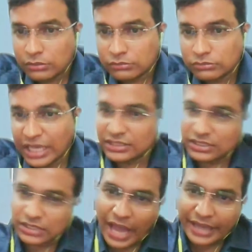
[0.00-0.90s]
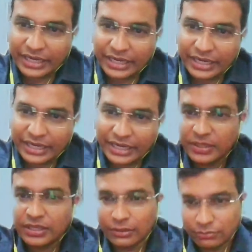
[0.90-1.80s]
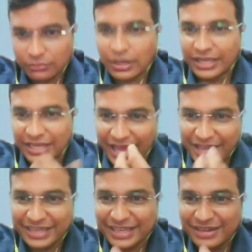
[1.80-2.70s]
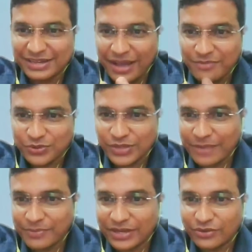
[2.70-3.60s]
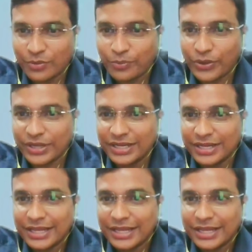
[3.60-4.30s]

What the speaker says: yes, INRDP, again, I can come to that particular point.